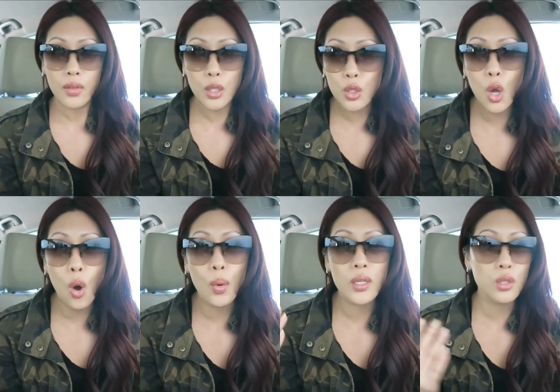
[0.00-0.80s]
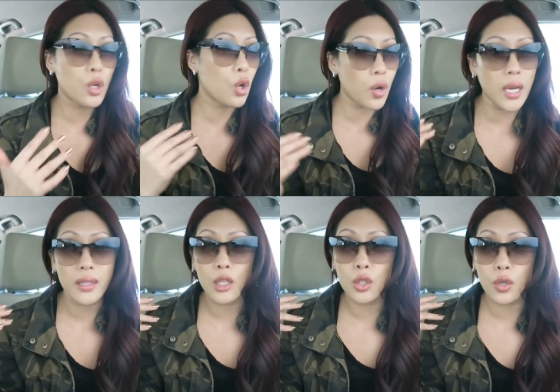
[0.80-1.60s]
they just always look
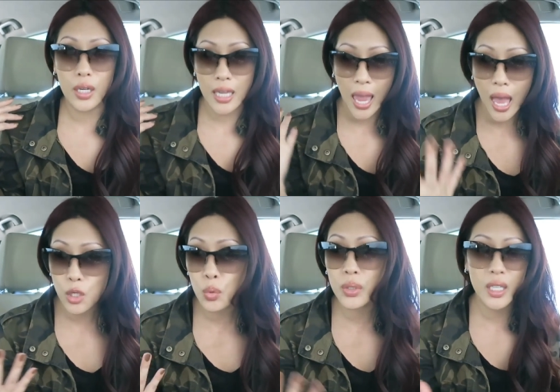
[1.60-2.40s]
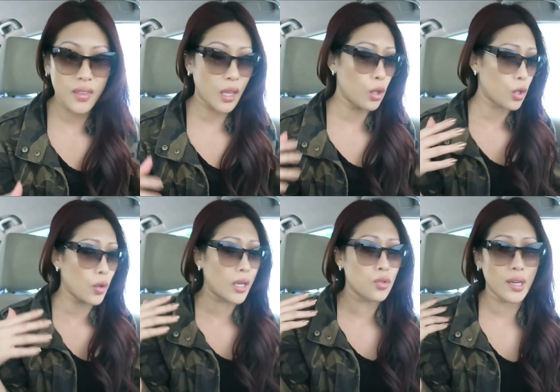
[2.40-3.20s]
great. They look great casually, they look
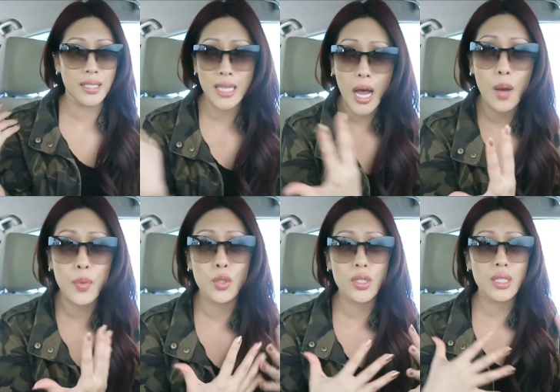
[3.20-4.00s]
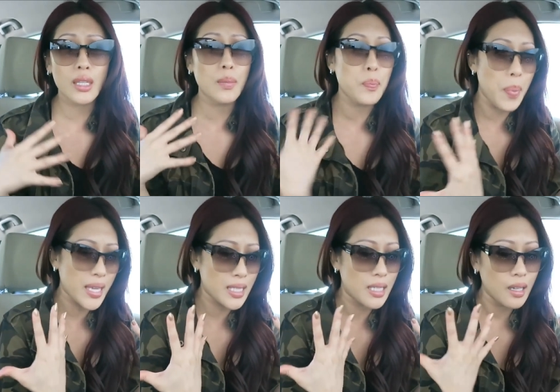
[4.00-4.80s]
great dressed up. They're just like the
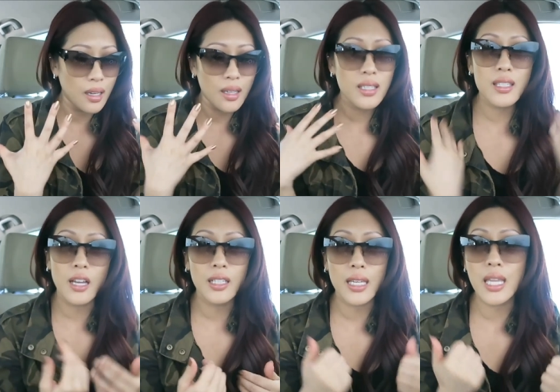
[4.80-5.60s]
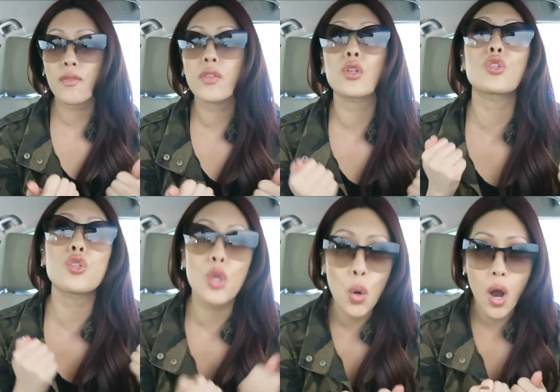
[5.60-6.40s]
best sunglasses ever and they're
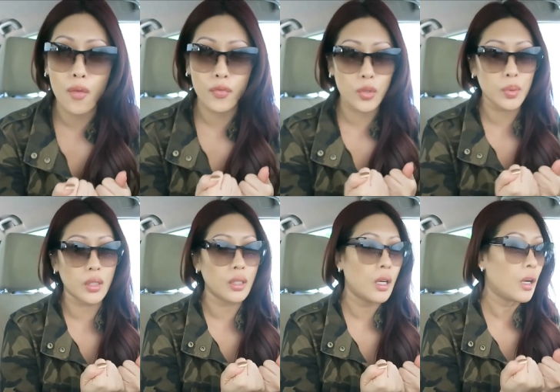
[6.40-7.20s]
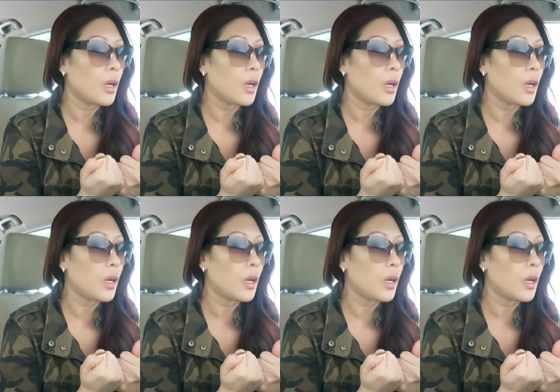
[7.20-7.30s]
so comfortable.